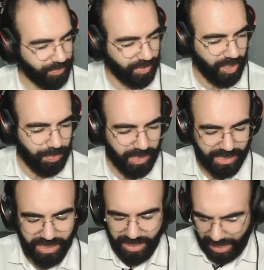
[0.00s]
deeply that
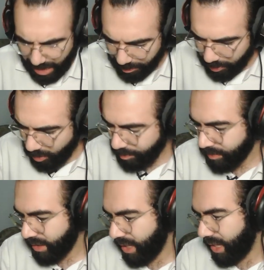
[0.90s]
can help you,
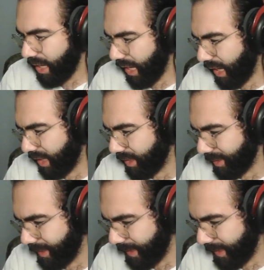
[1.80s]
and